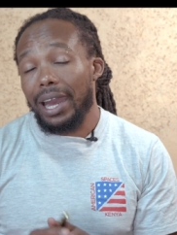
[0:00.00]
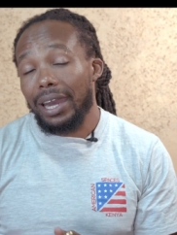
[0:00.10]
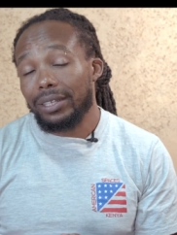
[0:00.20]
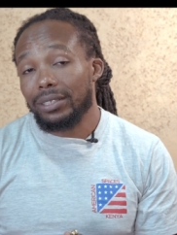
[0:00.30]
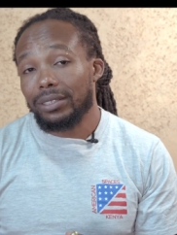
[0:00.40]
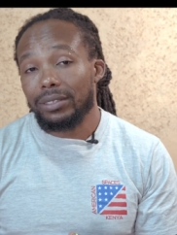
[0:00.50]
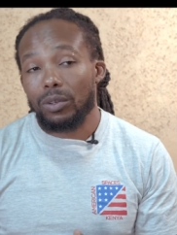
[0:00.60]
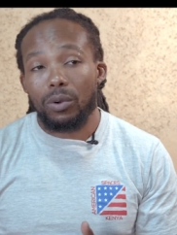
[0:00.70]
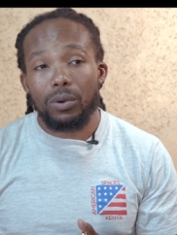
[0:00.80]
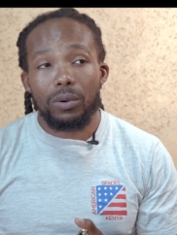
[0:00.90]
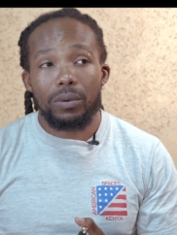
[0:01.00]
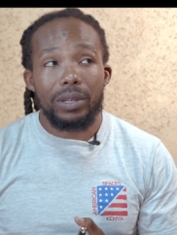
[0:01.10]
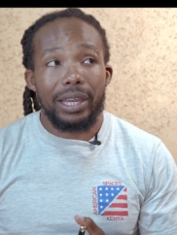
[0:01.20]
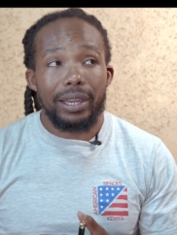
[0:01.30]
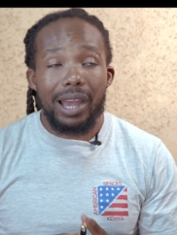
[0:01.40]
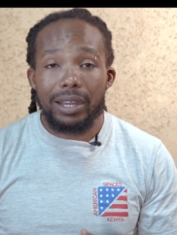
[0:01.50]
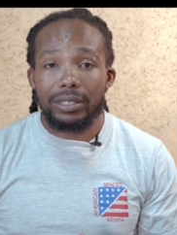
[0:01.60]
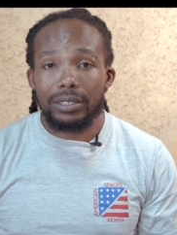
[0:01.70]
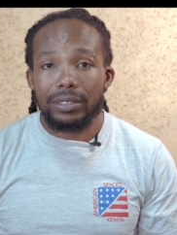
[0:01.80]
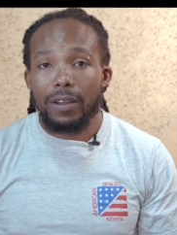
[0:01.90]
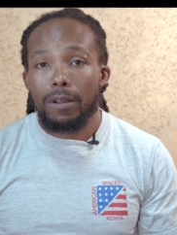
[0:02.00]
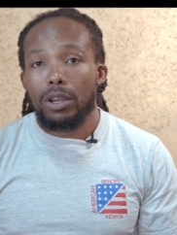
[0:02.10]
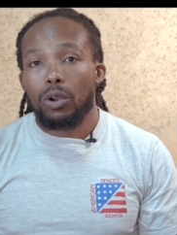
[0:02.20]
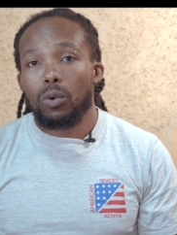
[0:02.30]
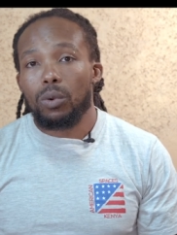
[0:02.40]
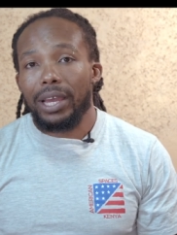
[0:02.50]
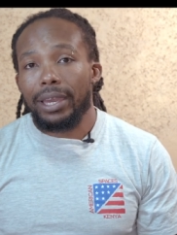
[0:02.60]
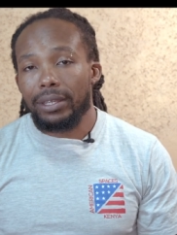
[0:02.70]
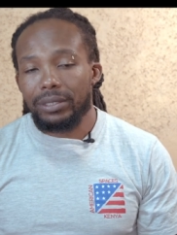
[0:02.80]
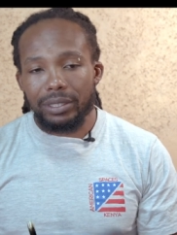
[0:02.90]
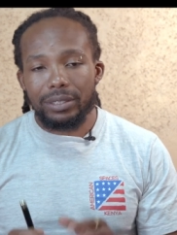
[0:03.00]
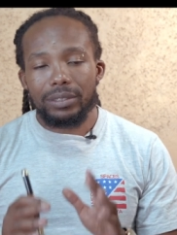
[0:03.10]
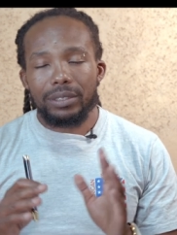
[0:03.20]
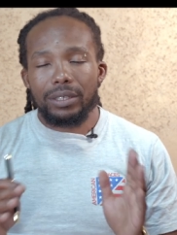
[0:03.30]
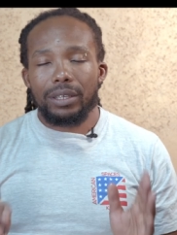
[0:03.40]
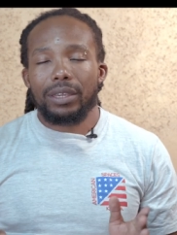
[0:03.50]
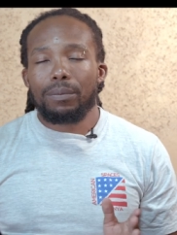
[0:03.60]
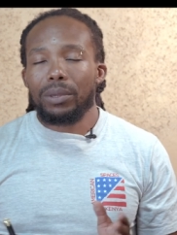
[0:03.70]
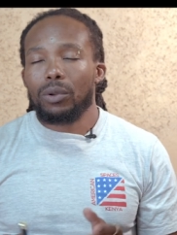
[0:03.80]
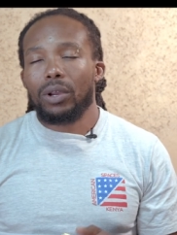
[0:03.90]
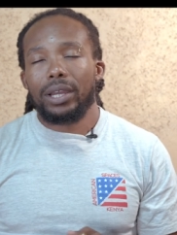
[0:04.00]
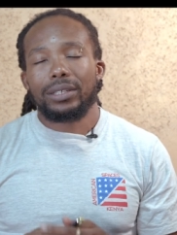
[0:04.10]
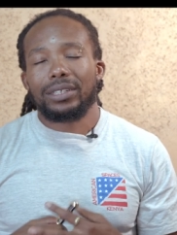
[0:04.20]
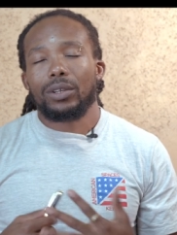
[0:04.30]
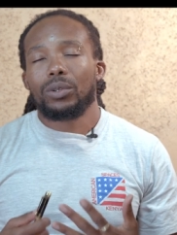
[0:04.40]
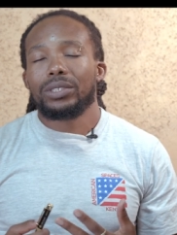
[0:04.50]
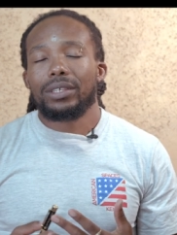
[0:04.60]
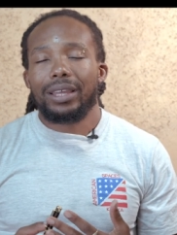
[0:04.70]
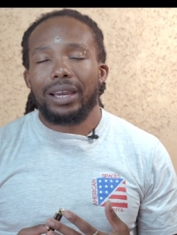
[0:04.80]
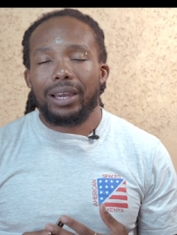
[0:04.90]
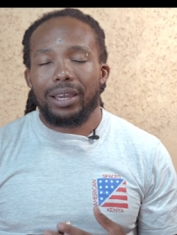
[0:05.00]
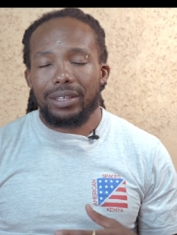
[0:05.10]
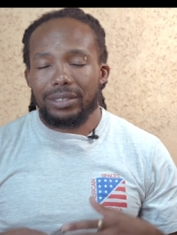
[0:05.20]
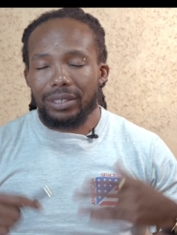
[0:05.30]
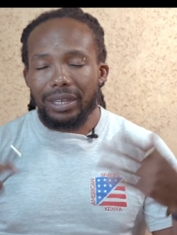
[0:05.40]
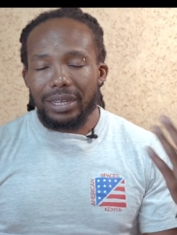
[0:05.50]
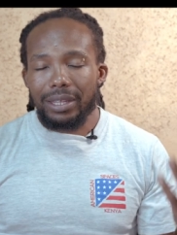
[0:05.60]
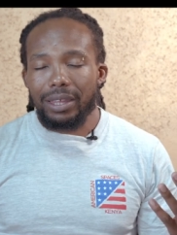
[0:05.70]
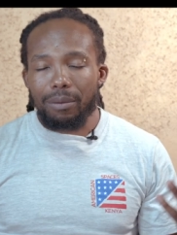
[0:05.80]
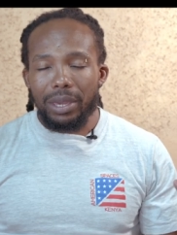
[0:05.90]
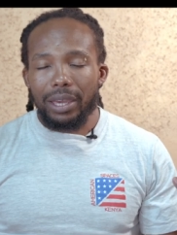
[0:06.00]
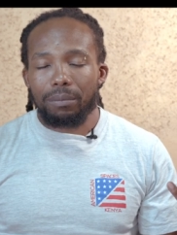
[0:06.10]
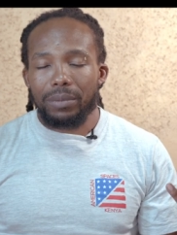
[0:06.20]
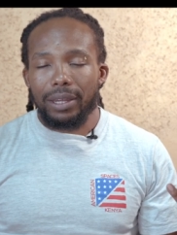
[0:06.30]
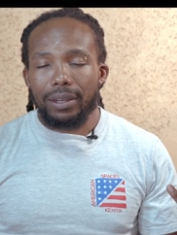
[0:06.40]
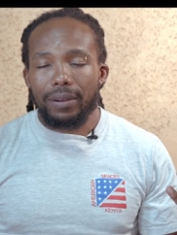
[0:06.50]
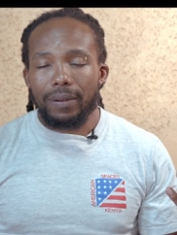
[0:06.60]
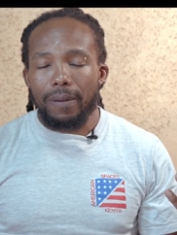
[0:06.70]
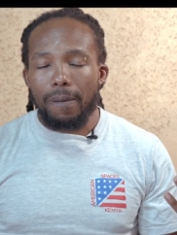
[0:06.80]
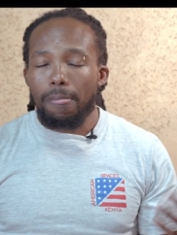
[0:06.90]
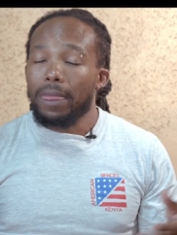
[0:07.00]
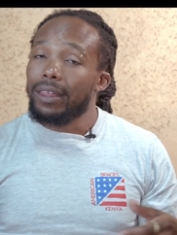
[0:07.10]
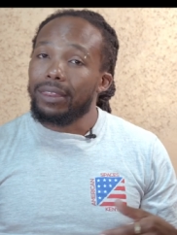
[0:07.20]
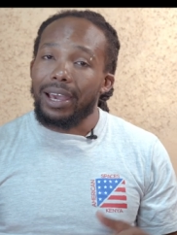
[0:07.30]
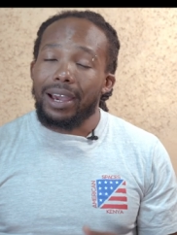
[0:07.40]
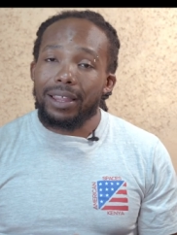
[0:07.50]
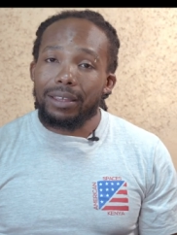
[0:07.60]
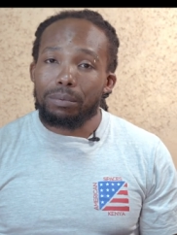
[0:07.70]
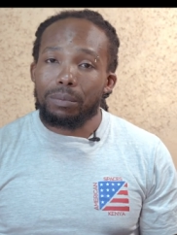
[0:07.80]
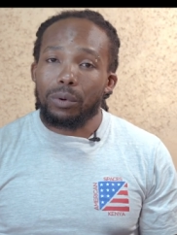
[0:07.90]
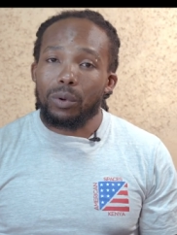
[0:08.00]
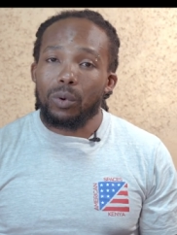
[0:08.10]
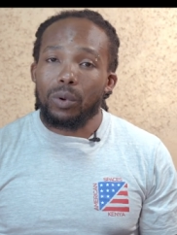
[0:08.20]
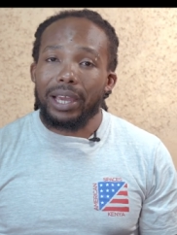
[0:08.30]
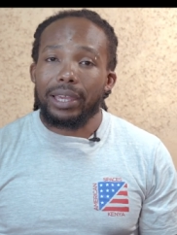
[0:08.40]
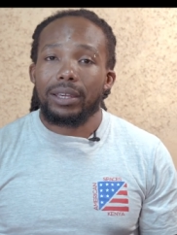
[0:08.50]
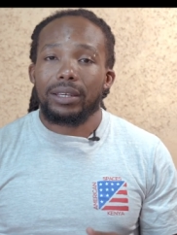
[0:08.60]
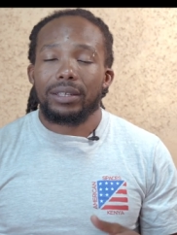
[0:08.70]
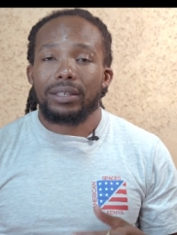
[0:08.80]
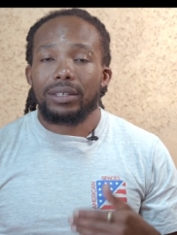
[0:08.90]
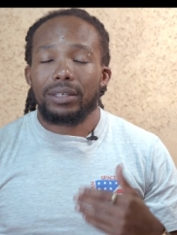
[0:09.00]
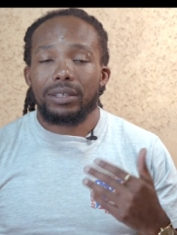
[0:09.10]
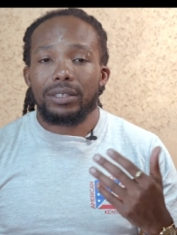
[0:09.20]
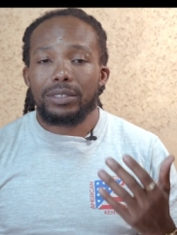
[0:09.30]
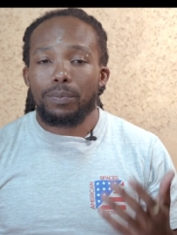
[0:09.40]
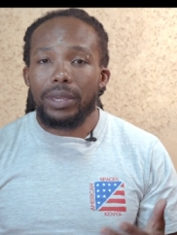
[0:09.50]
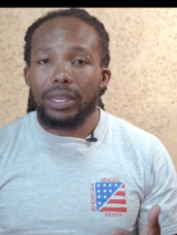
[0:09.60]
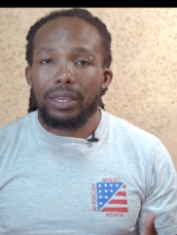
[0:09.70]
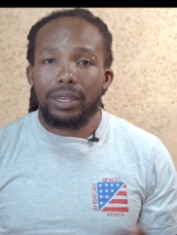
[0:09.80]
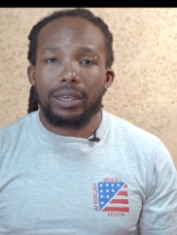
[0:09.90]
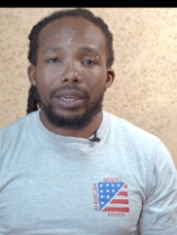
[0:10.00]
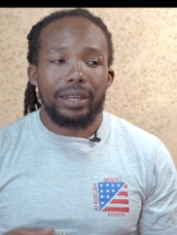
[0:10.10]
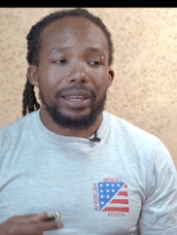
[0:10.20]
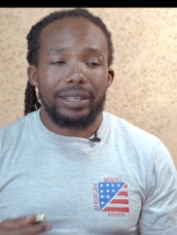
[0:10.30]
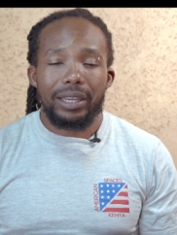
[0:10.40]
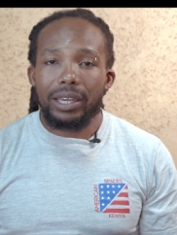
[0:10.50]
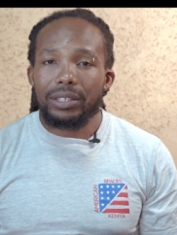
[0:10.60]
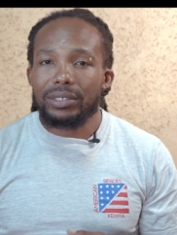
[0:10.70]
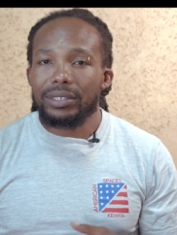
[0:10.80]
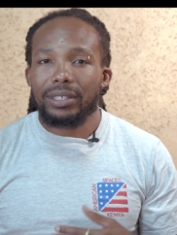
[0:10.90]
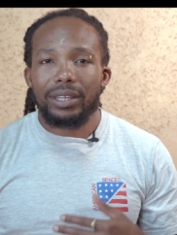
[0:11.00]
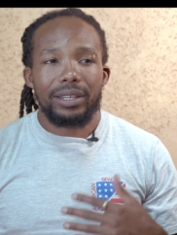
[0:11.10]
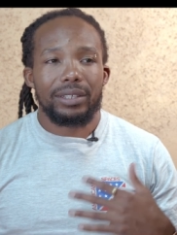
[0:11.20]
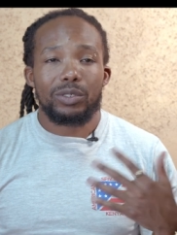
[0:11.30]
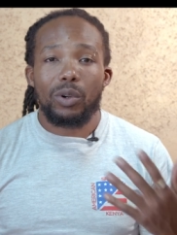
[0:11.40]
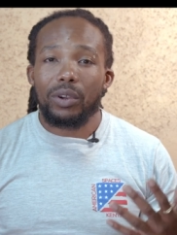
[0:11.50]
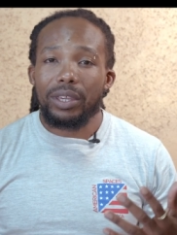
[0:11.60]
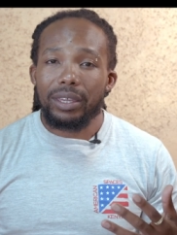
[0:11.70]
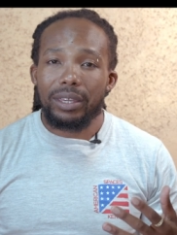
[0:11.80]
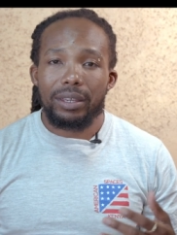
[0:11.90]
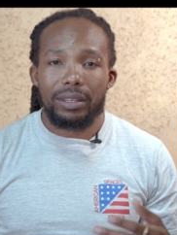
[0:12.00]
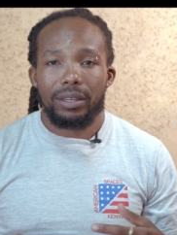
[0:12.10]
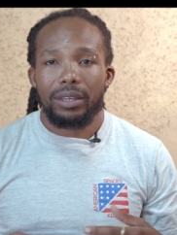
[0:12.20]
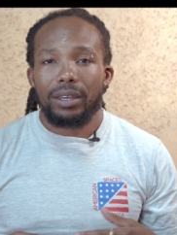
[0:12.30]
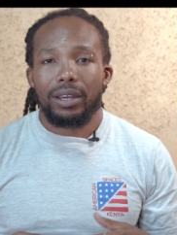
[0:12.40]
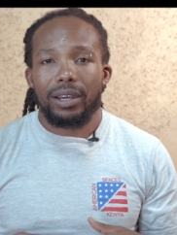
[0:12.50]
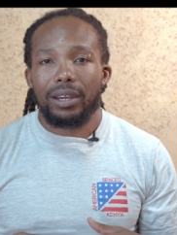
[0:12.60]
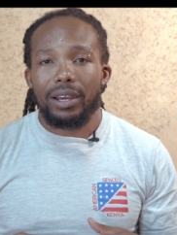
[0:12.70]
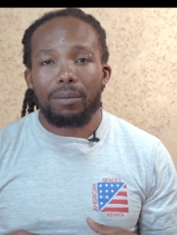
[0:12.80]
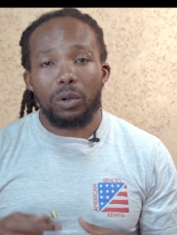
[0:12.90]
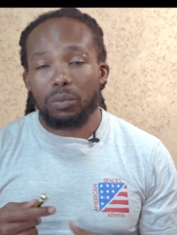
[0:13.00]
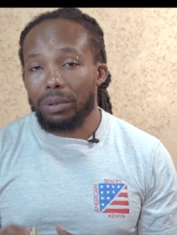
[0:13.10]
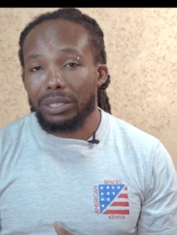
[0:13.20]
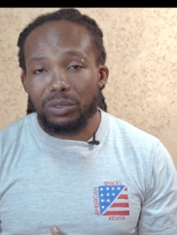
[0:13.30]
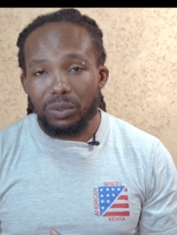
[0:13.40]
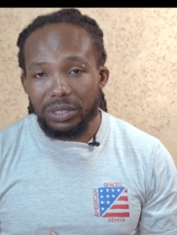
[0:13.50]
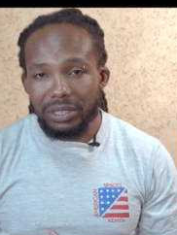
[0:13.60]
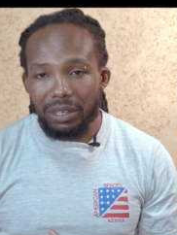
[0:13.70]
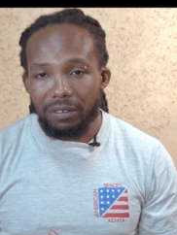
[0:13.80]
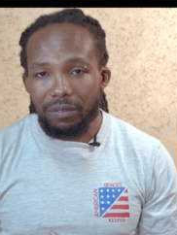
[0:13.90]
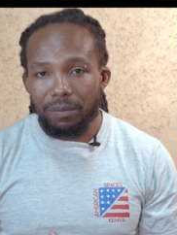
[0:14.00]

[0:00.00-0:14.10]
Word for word: artists or like actors who like just keeping quiet and closing their eyes and getting their makeup done. There are other people who like speaking and engaging and talking uh, about personal stuff.